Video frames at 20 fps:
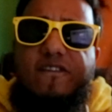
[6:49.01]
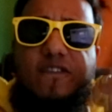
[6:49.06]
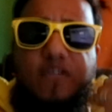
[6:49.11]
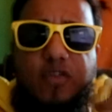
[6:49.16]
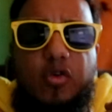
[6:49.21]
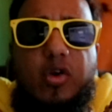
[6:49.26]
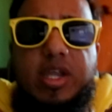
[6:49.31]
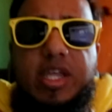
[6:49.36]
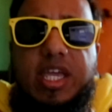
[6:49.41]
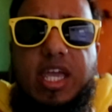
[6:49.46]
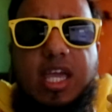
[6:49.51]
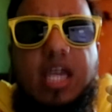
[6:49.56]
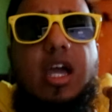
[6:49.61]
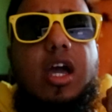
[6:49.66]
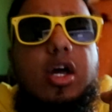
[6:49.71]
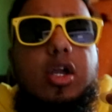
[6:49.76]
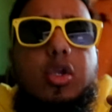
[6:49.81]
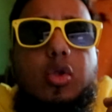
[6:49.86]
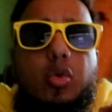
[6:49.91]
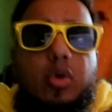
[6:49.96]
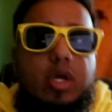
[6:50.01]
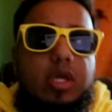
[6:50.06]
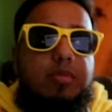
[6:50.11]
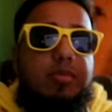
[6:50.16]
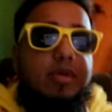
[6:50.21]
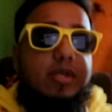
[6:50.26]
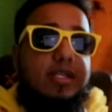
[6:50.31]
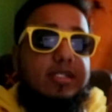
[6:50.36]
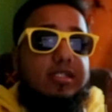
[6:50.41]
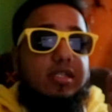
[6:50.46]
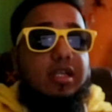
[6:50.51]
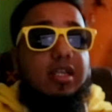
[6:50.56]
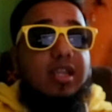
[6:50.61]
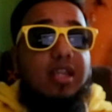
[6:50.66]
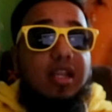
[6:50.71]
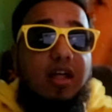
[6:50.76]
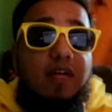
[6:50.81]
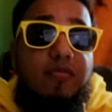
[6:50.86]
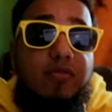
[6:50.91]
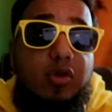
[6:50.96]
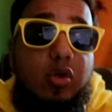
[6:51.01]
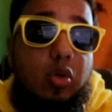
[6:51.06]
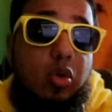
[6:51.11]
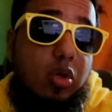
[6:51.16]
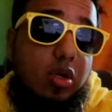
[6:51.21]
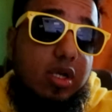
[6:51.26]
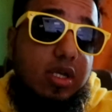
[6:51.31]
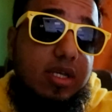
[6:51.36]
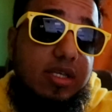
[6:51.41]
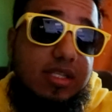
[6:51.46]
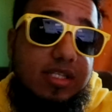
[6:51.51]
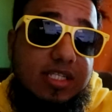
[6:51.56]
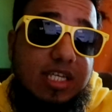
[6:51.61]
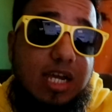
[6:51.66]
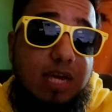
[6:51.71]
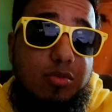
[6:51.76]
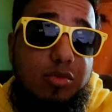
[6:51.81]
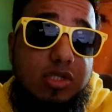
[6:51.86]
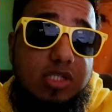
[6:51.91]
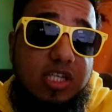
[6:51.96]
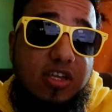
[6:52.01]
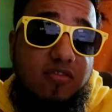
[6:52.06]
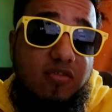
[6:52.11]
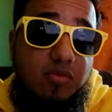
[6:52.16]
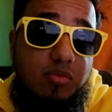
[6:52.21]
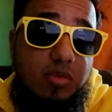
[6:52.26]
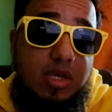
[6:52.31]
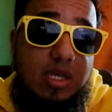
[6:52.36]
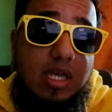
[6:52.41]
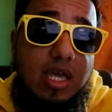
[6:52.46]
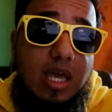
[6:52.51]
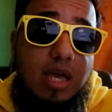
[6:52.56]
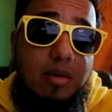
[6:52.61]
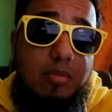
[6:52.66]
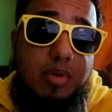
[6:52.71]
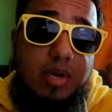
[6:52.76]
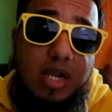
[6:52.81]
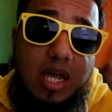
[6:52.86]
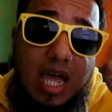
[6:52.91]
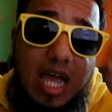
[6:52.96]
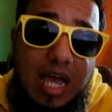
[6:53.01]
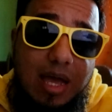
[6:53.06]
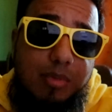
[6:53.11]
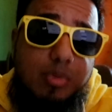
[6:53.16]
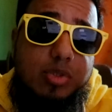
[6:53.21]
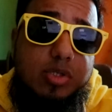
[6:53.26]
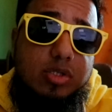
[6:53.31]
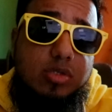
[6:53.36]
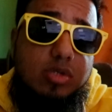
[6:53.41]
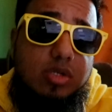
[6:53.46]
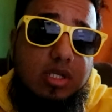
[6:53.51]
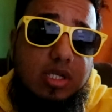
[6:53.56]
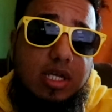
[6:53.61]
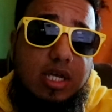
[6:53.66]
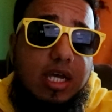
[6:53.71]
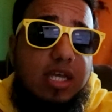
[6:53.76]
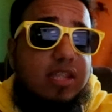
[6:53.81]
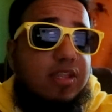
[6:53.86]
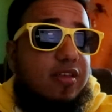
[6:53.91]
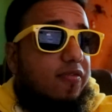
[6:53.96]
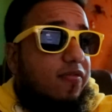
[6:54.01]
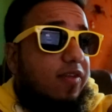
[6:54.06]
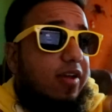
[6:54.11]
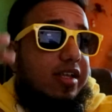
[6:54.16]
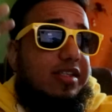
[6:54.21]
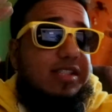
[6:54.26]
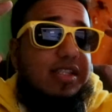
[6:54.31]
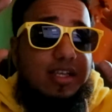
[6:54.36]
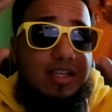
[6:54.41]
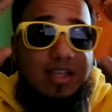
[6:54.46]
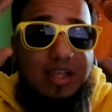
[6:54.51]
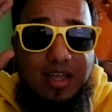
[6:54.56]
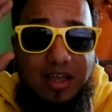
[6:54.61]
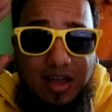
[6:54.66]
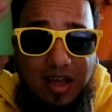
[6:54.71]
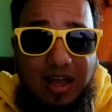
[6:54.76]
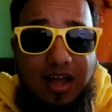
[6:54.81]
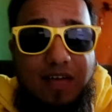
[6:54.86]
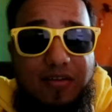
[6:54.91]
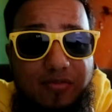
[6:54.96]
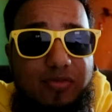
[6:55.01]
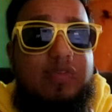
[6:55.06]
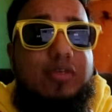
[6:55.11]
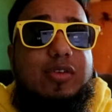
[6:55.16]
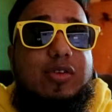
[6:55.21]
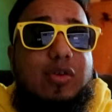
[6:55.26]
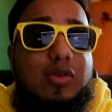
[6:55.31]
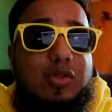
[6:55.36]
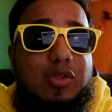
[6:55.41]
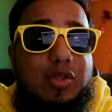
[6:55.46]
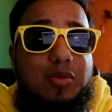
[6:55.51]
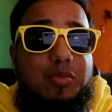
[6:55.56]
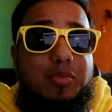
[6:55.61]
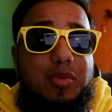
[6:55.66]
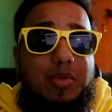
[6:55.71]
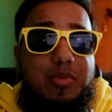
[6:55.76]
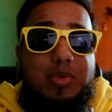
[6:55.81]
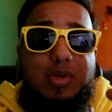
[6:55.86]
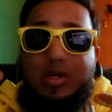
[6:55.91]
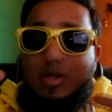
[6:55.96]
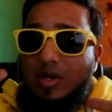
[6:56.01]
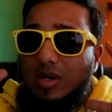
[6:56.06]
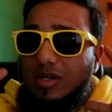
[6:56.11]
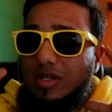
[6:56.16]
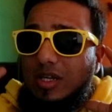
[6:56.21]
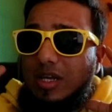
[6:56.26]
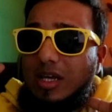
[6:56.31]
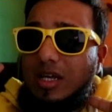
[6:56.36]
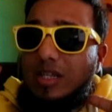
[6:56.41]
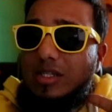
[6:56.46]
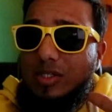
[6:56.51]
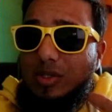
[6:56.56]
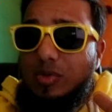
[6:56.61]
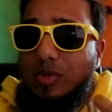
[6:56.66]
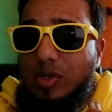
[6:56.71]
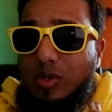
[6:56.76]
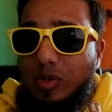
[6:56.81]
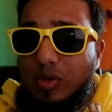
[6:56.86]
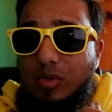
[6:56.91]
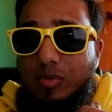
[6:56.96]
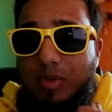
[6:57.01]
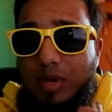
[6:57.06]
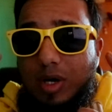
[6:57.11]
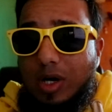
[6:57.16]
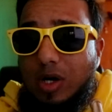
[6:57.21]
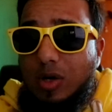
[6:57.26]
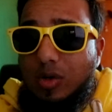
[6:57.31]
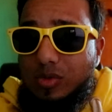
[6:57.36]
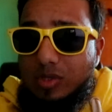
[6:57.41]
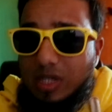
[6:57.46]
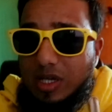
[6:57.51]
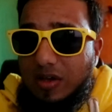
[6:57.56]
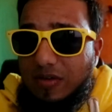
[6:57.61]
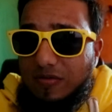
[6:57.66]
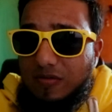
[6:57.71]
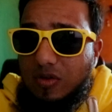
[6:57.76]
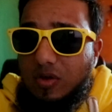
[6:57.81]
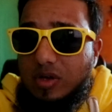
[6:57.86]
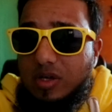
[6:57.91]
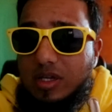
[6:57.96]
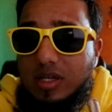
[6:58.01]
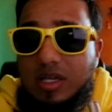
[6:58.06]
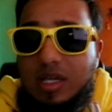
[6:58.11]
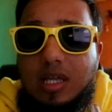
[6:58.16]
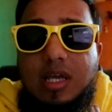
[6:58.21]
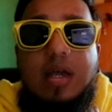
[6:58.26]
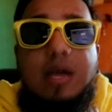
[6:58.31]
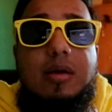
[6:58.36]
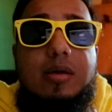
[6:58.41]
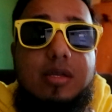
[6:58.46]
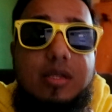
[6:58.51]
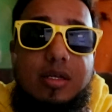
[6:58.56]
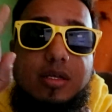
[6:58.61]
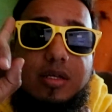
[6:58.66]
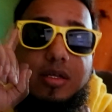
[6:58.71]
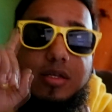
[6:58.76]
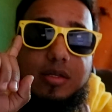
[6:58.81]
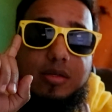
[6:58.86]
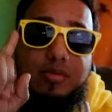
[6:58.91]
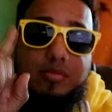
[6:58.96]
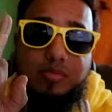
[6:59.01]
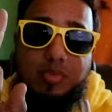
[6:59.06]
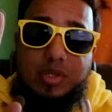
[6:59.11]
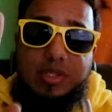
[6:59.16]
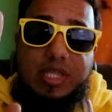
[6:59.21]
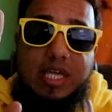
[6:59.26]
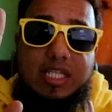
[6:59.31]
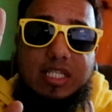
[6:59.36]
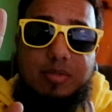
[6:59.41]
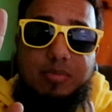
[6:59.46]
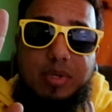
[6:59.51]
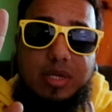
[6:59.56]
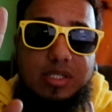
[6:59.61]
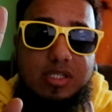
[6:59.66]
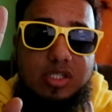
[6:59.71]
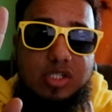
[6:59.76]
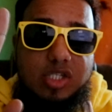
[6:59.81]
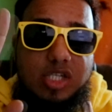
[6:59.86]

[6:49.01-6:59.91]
freaking annoying because I love the quality this camera's given me, but I absolutely hate the fact that I haven't got the memory card to record my whole day of vlogging. But that's about to